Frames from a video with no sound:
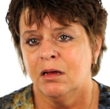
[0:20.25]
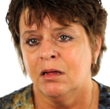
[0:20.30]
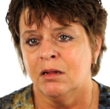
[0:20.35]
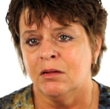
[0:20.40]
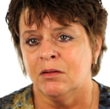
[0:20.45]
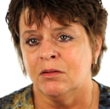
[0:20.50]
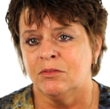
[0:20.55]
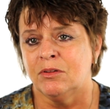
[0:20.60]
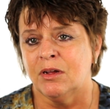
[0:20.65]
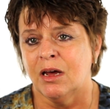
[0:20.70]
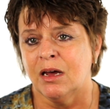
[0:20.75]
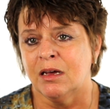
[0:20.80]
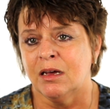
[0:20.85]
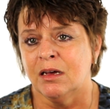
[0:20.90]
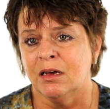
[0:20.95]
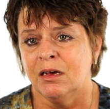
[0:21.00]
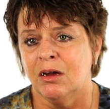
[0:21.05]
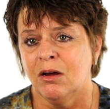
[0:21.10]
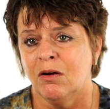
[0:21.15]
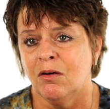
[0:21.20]
and
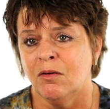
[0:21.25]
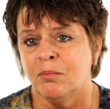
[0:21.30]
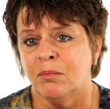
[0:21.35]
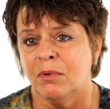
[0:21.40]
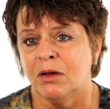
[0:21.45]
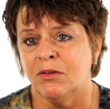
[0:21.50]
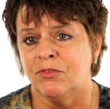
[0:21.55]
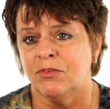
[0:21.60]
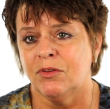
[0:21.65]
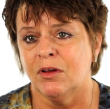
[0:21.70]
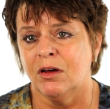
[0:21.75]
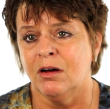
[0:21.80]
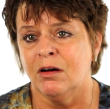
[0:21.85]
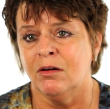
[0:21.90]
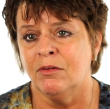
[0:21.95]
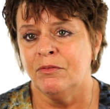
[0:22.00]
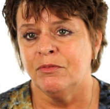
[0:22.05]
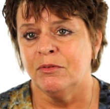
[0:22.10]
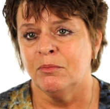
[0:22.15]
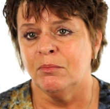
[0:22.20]
taking care of
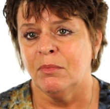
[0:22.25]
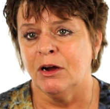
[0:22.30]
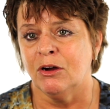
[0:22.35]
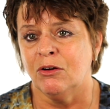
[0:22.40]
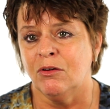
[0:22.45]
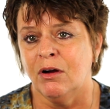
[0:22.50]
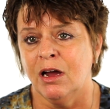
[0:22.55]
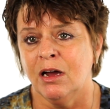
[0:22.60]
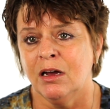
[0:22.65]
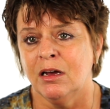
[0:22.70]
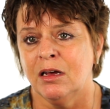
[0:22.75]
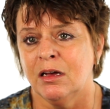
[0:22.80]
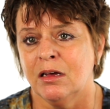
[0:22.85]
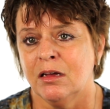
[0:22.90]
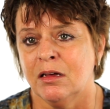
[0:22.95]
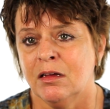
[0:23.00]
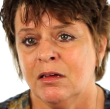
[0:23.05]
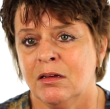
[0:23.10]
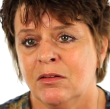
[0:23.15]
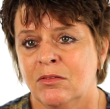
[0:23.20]
myself and my
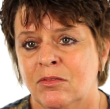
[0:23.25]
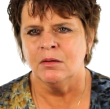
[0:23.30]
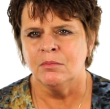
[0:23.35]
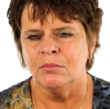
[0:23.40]
grandkids.